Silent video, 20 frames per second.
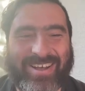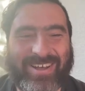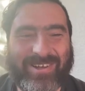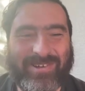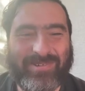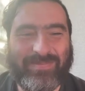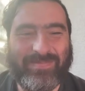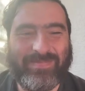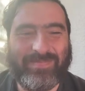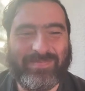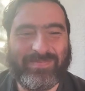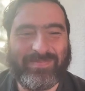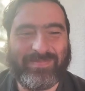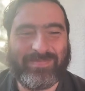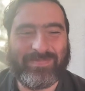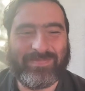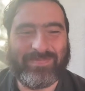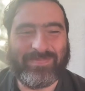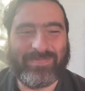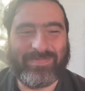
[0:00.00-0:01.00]
um,
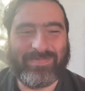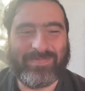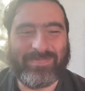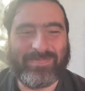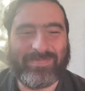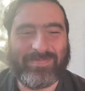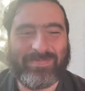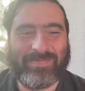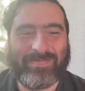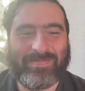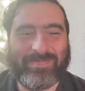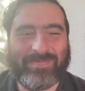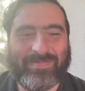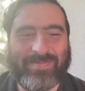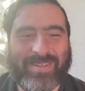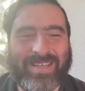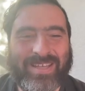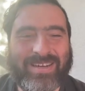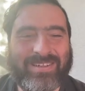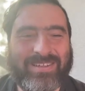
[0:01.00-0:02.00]

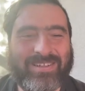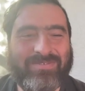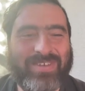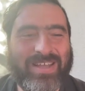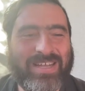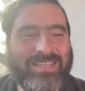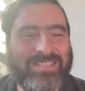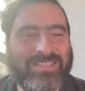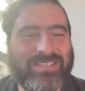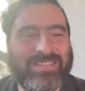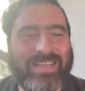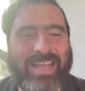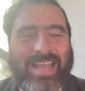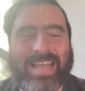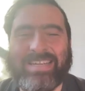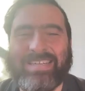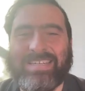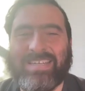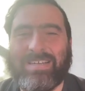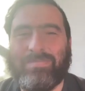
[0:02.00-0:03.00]
it'll
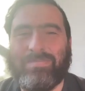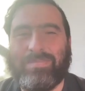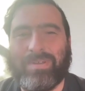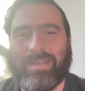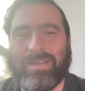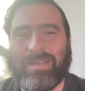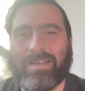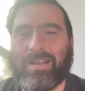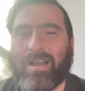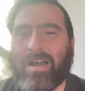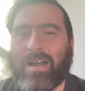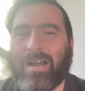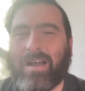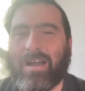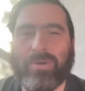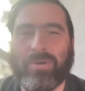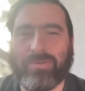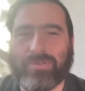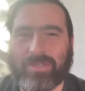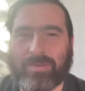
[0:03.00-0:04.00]
eventually end up in a
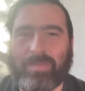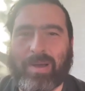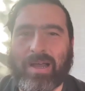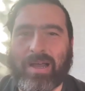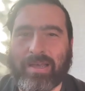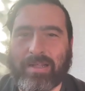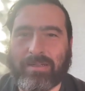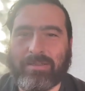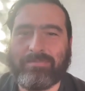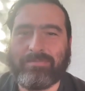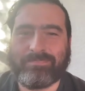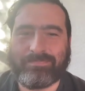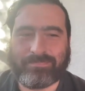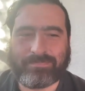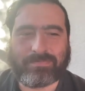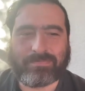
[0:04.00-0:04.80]
compost pile.